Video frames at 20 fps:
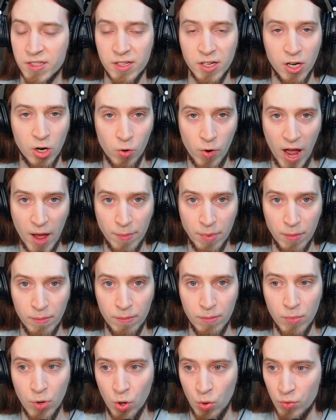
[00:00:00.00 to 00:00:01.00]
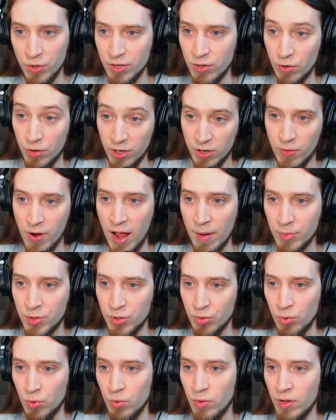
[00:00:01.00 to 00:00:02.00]
the grab mode or the grab
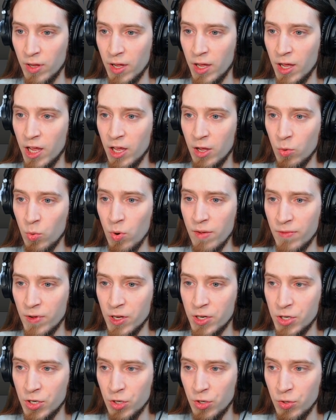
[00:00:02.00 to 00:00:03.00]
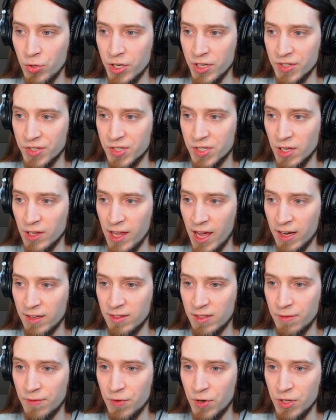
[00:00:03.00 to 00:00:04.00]
tool. With it, you can select
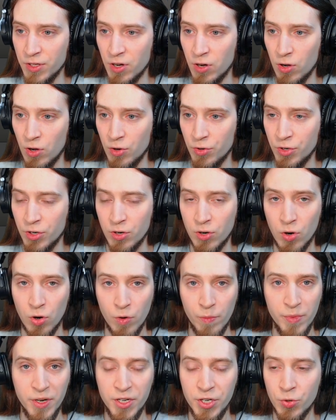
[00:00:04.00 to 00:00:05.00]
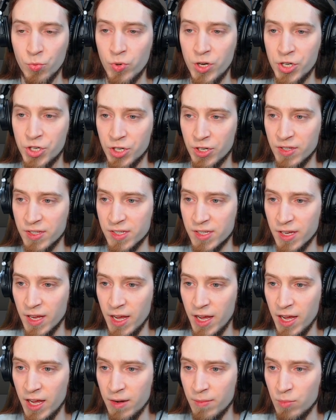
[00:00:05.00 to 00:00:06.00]
different audio or MIDI regions
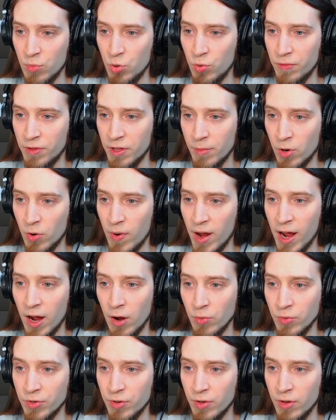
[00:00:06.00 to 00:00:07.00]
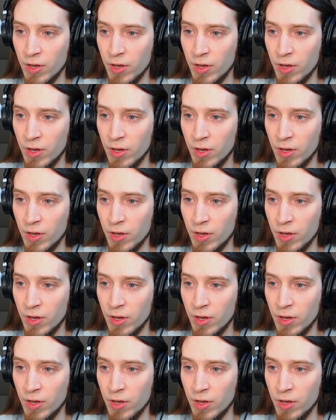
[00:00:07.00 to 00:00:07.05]
and move them around.